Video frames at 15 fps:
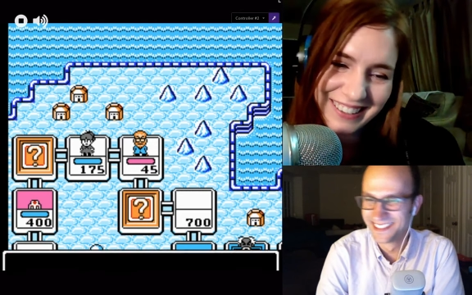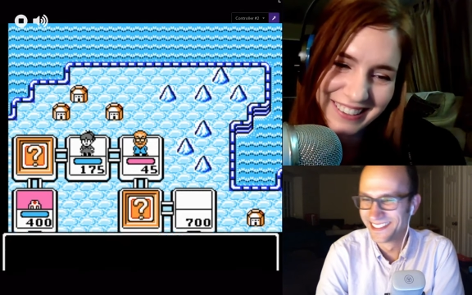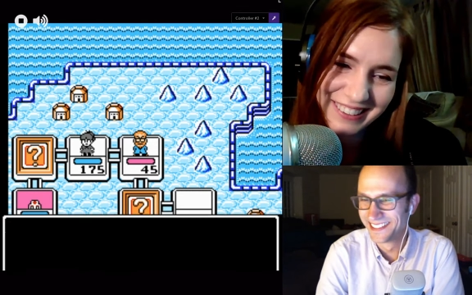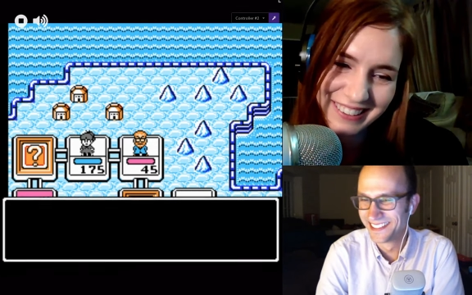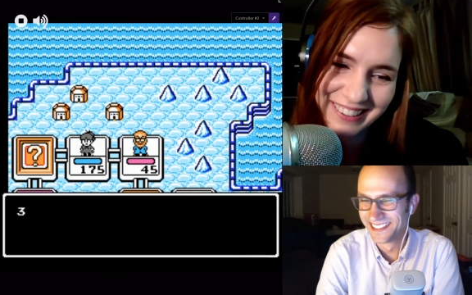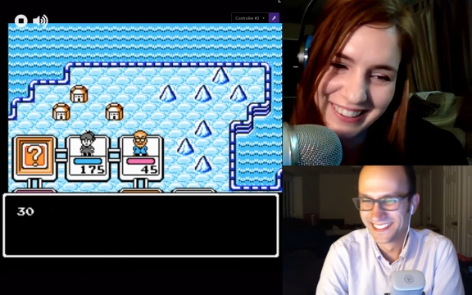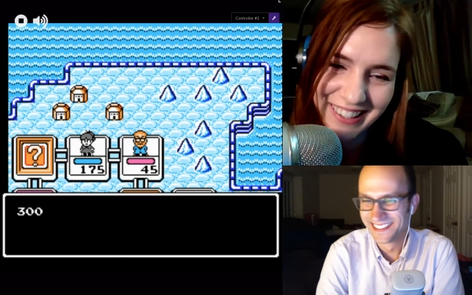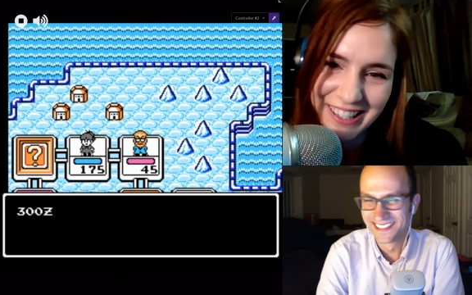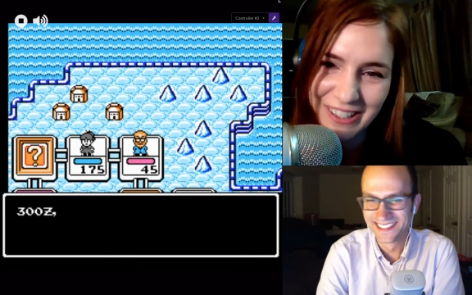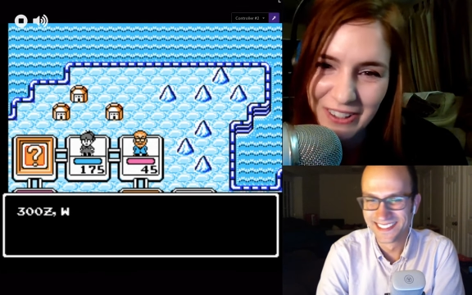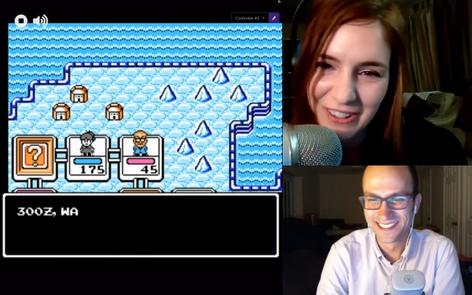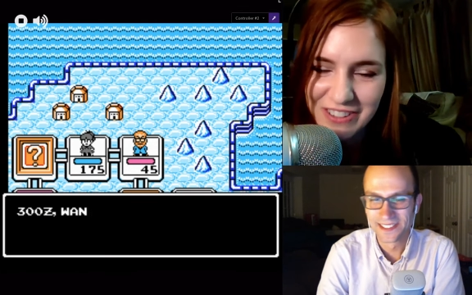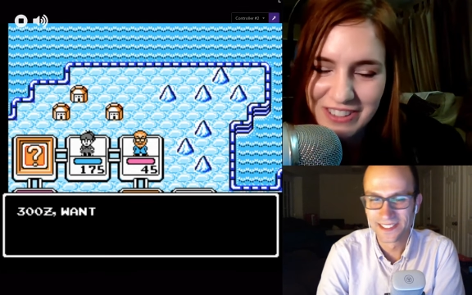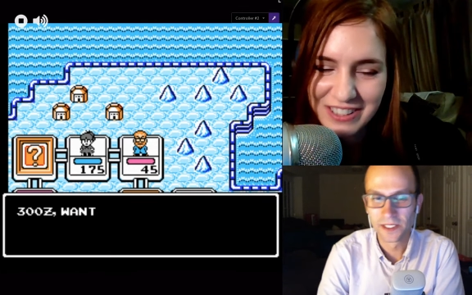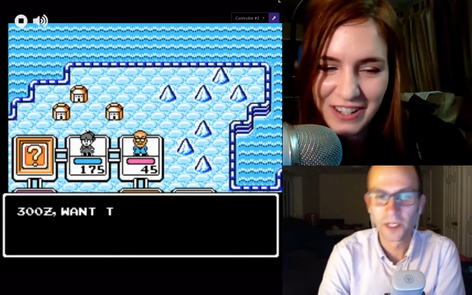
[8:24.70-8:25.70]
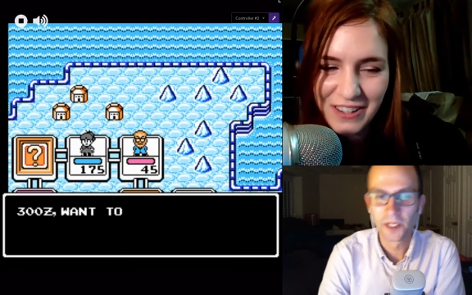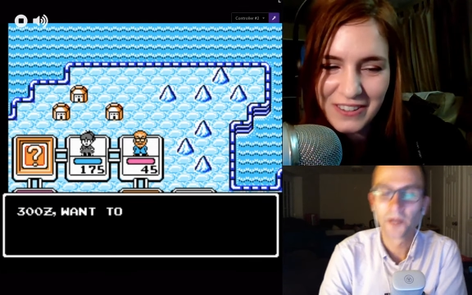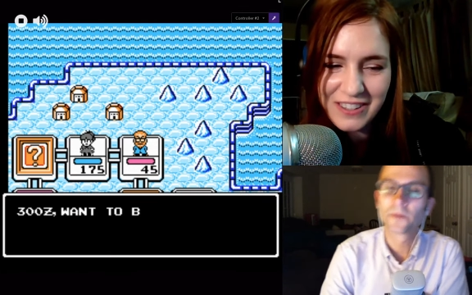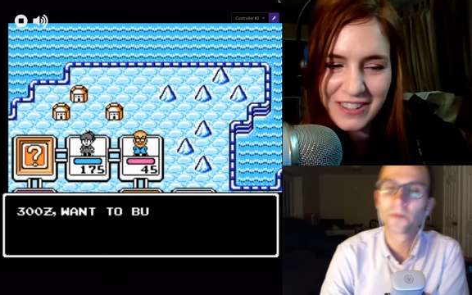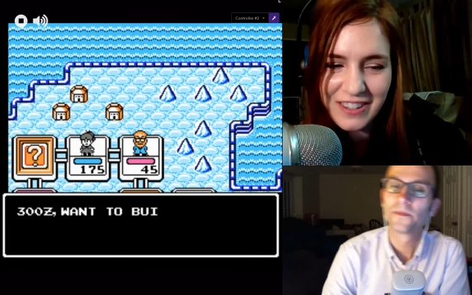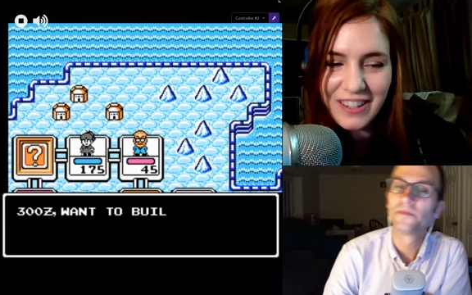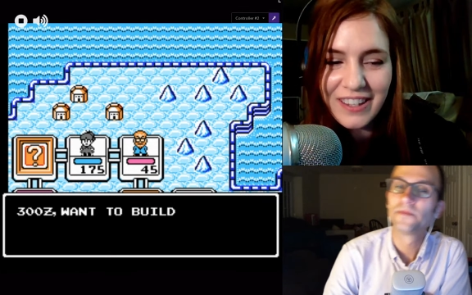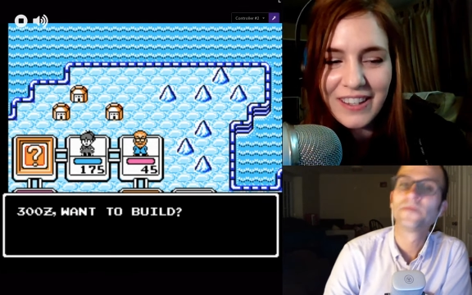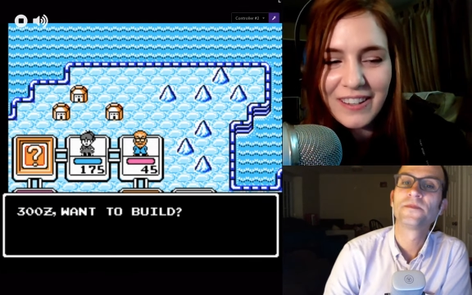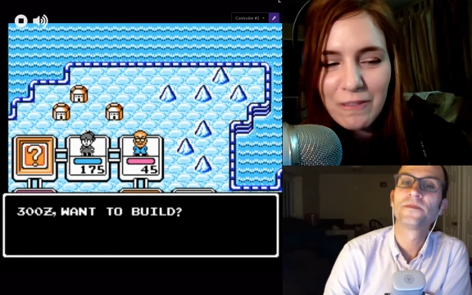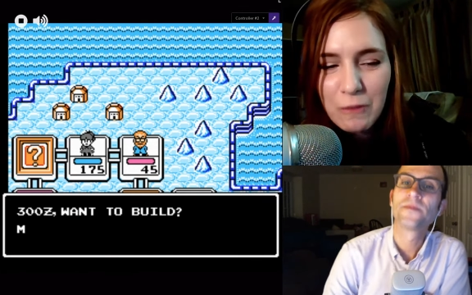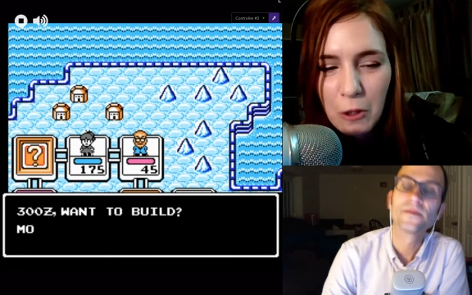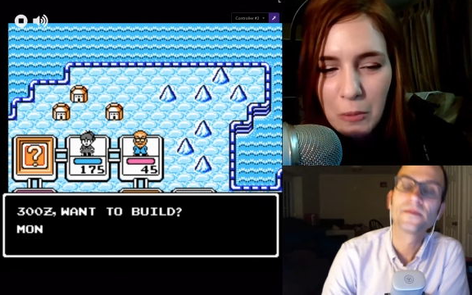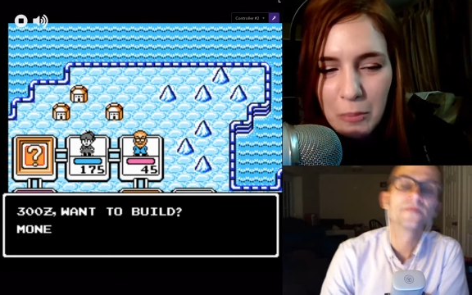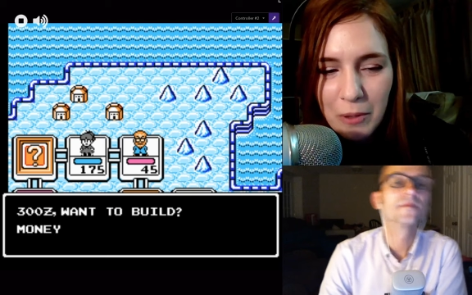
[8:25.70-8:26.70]
Speaker 1: light goes down to the
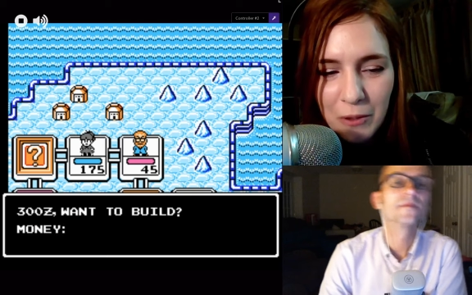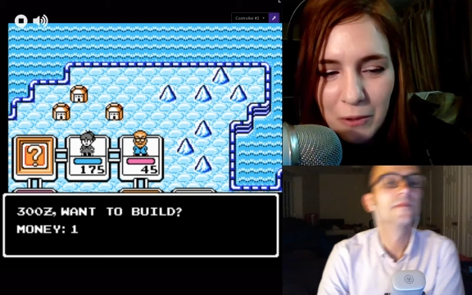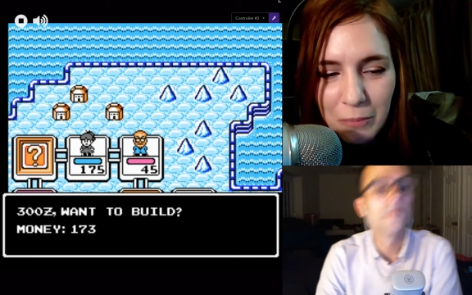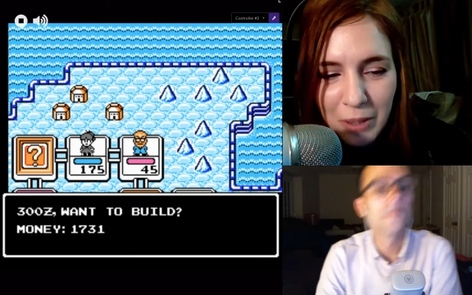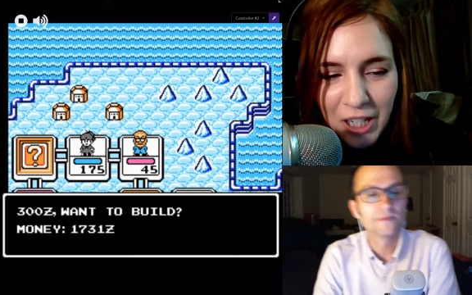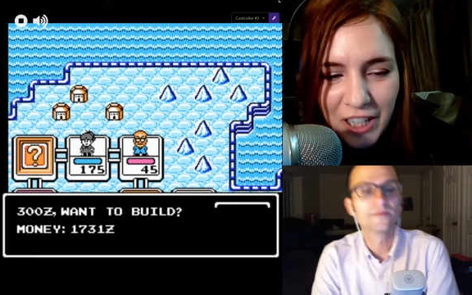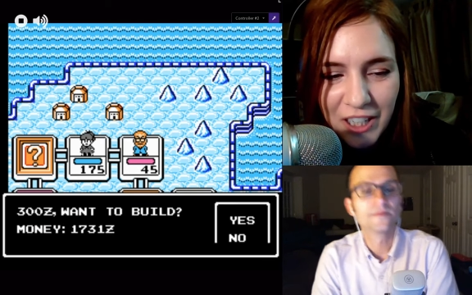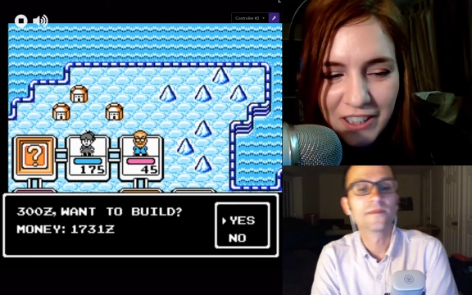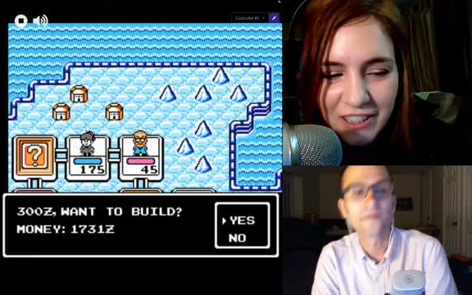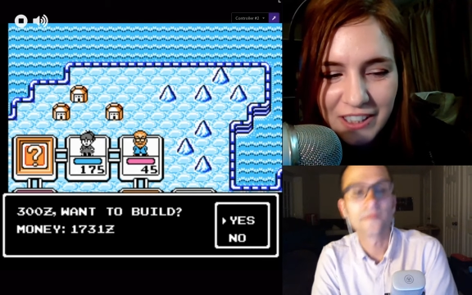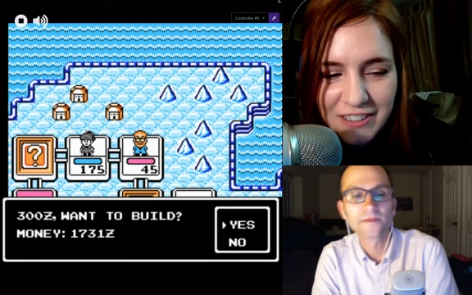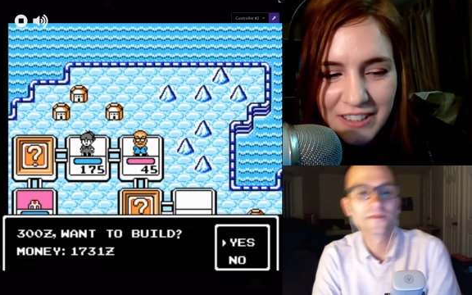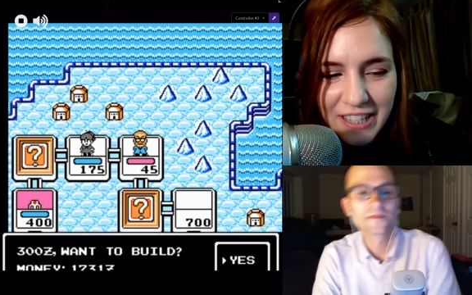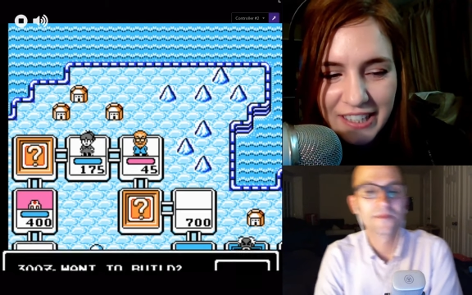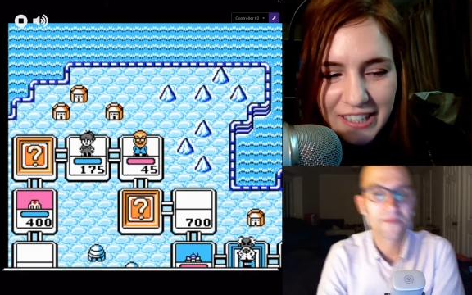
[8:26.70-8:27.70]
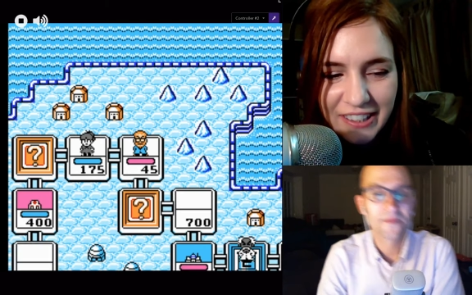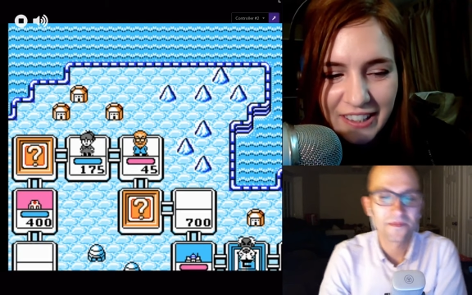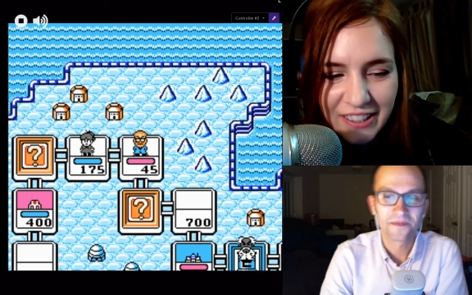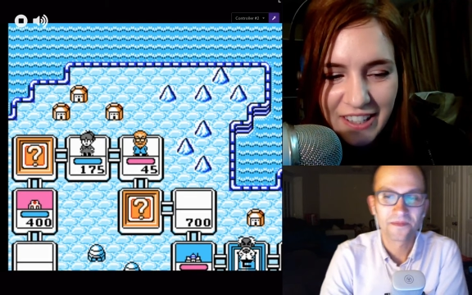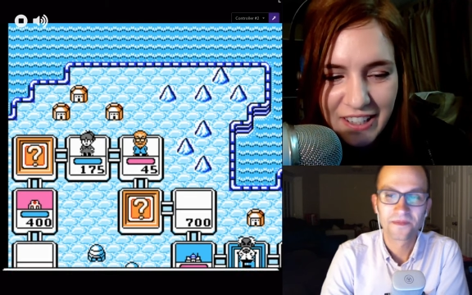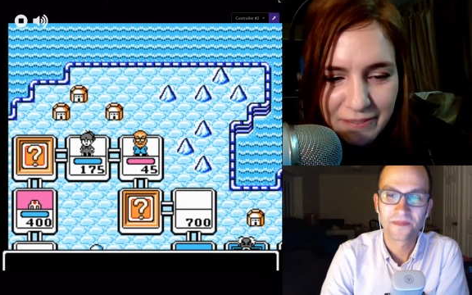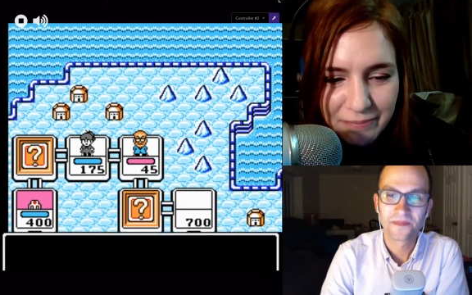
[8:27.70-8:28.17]
robo bar and he's like, Ee.